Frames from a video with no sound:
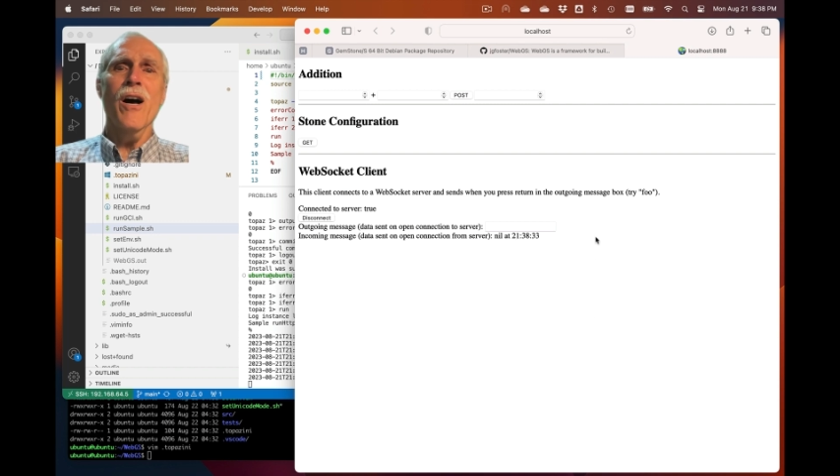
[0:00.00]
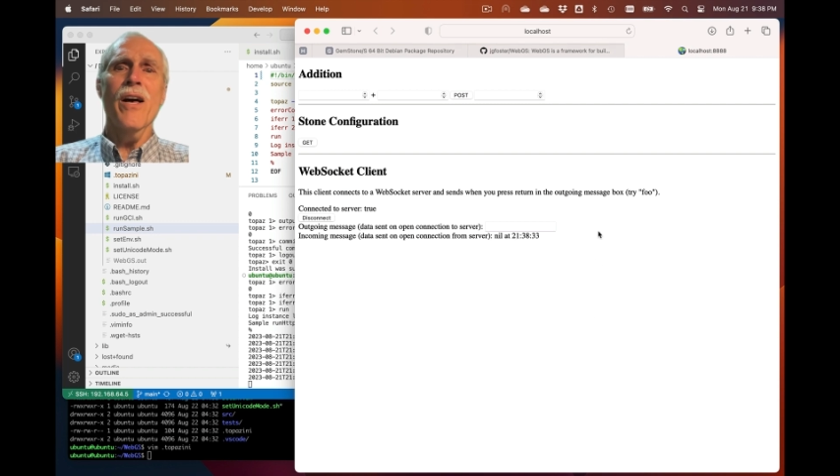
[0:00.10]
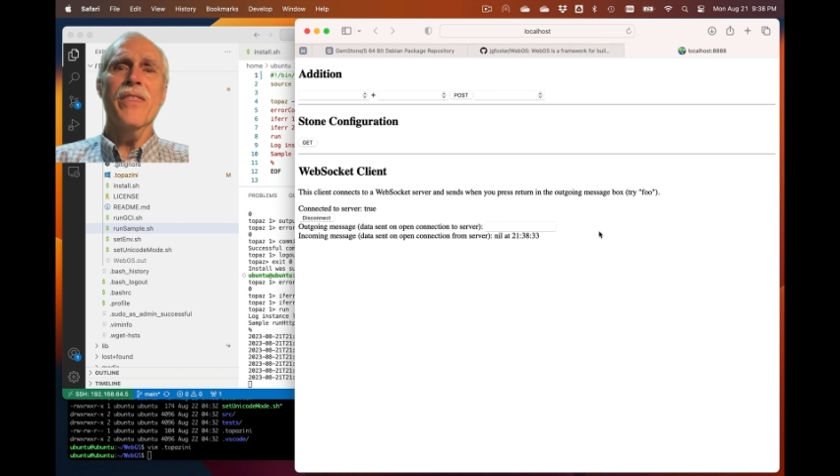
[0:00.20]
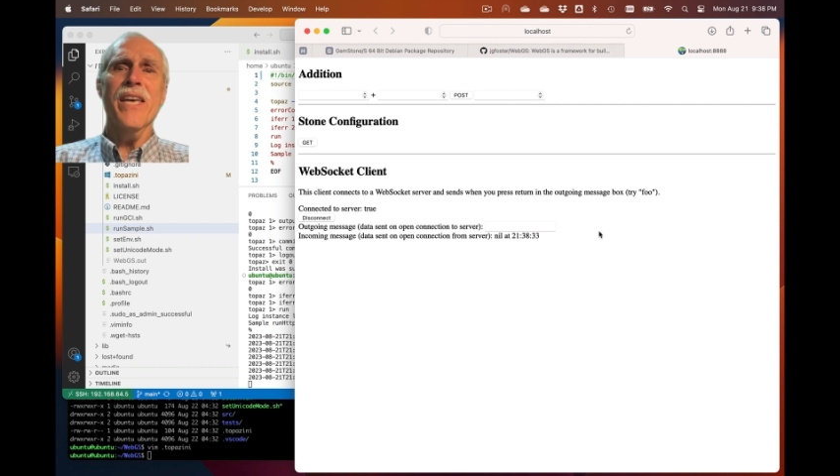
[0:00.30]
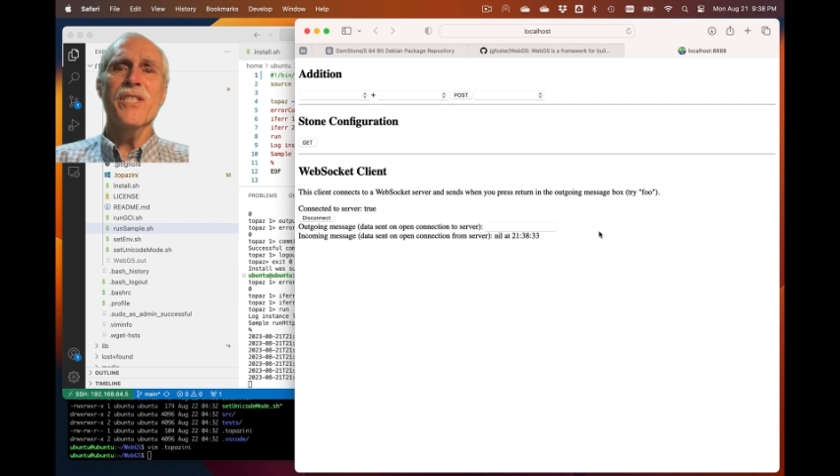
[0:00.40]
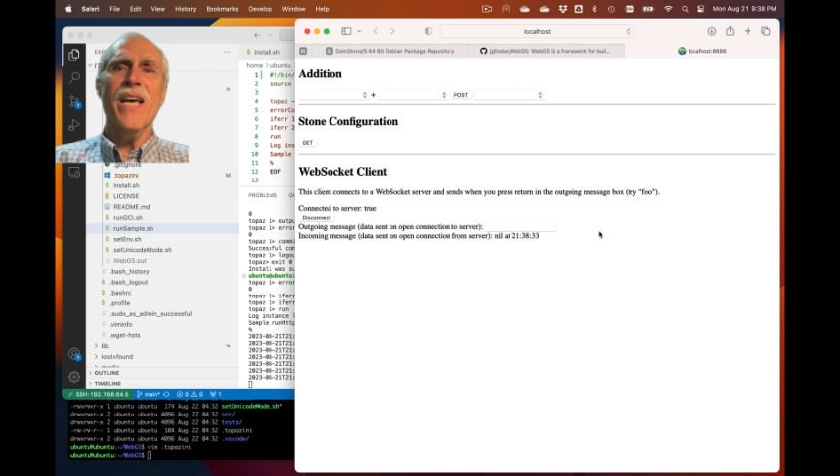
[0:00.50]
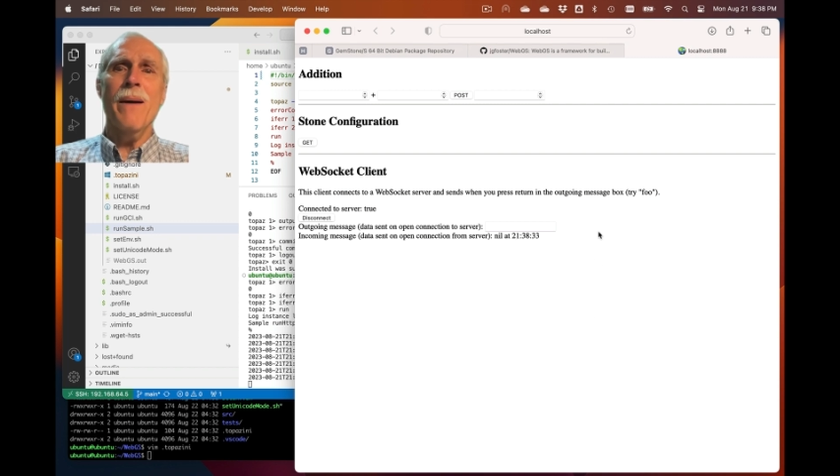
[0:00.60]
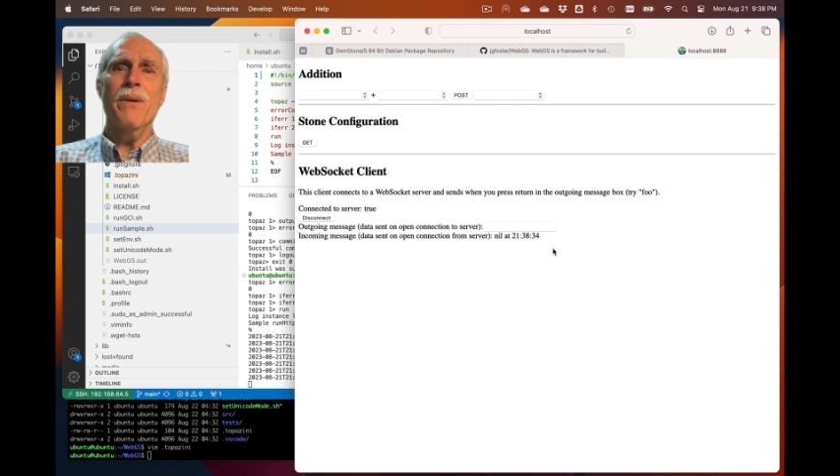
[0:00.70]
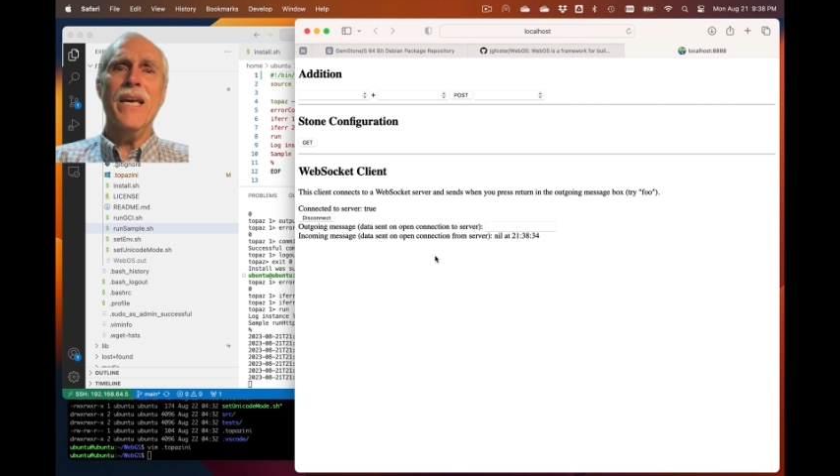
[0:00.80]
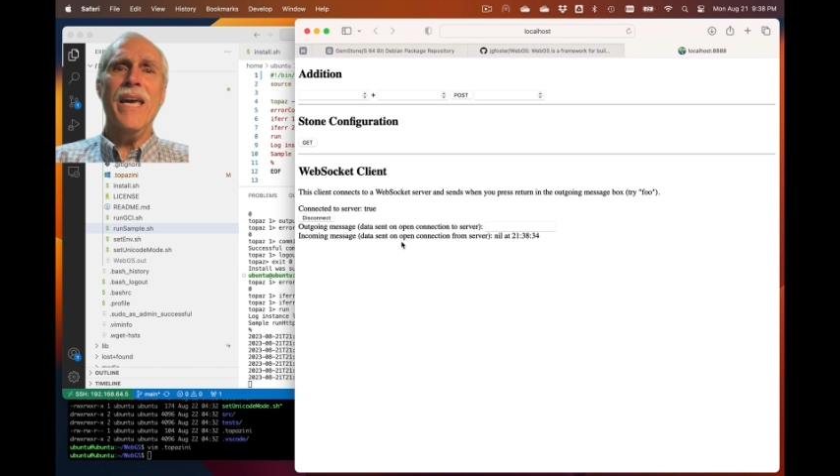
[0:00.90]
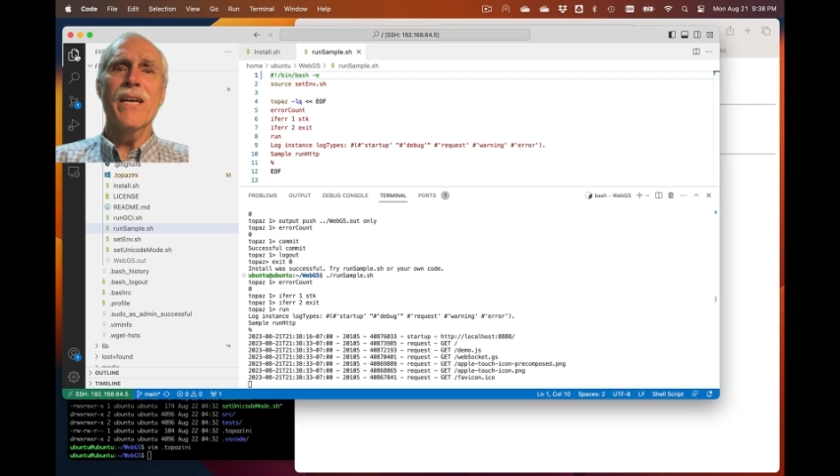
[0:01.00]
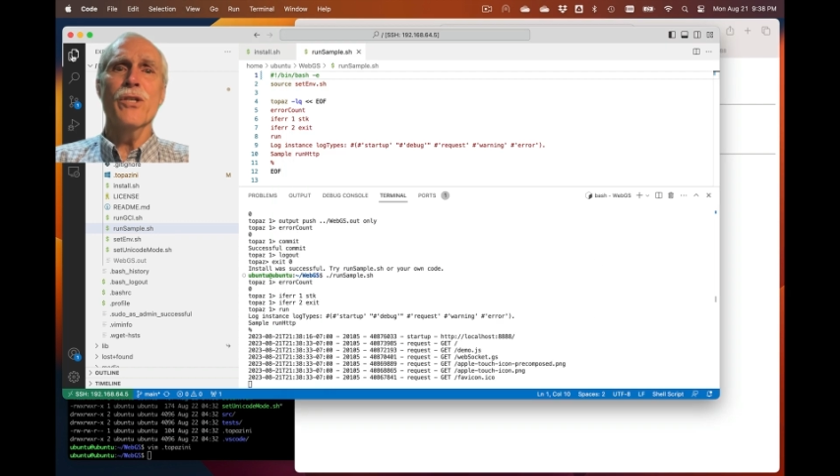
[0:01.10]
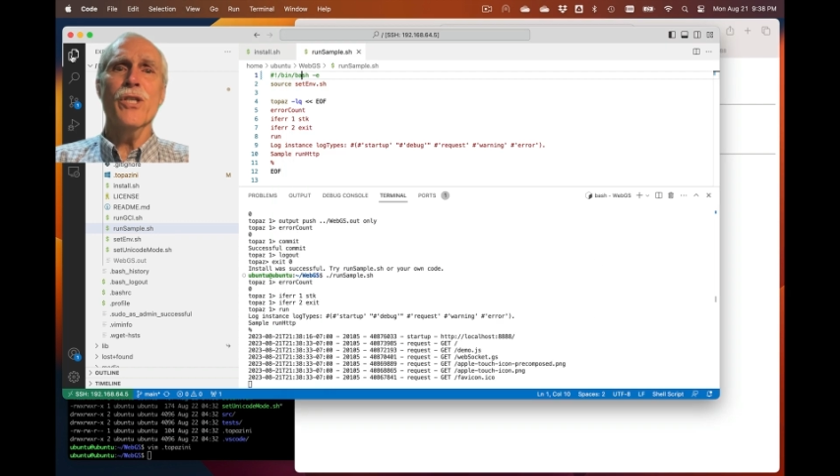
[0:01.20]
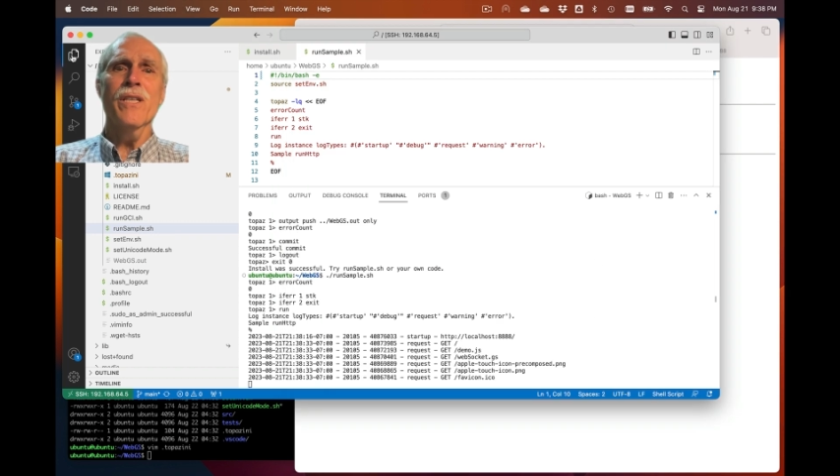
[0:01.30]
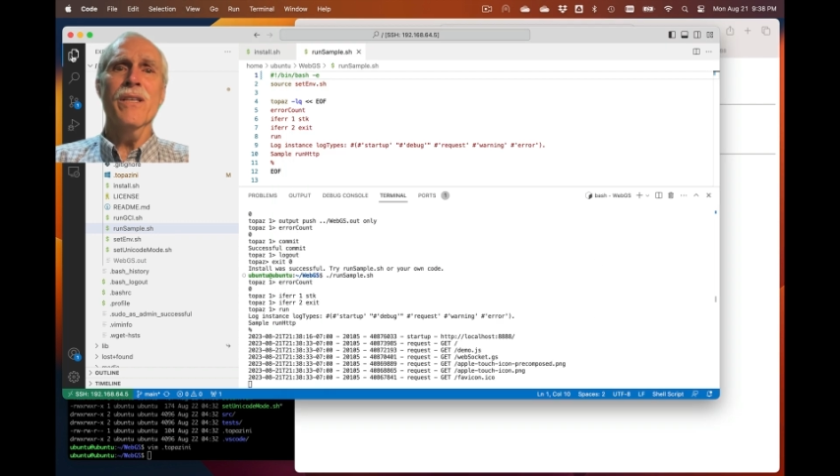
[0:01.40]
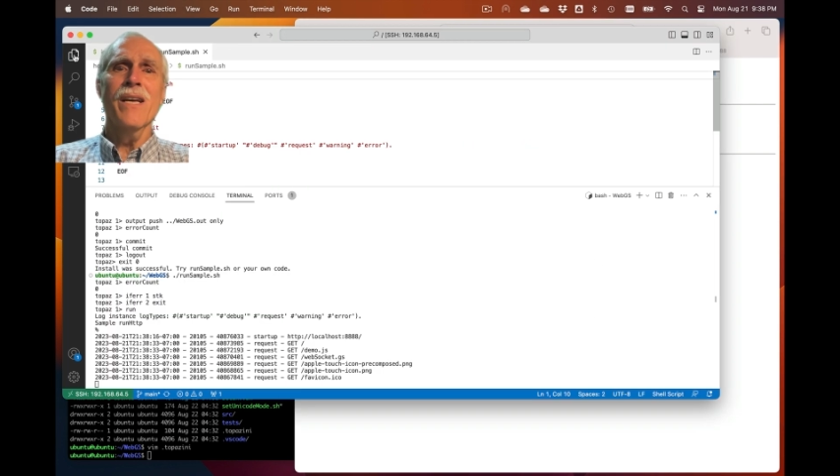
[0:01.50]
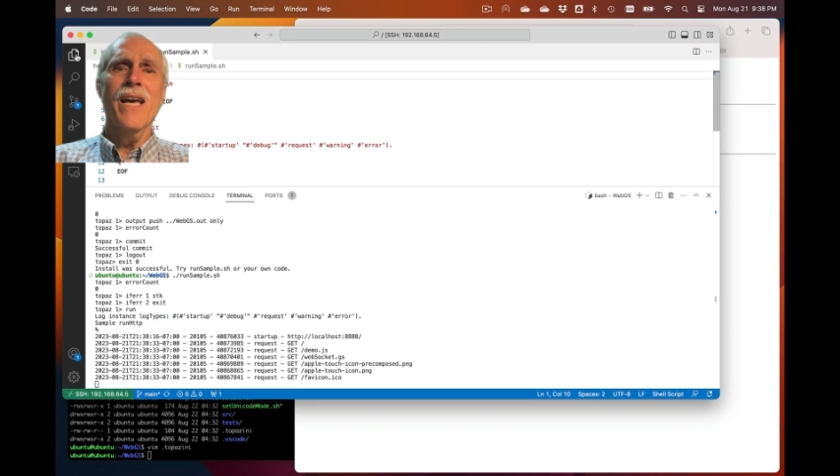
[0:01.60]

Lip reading: on this application,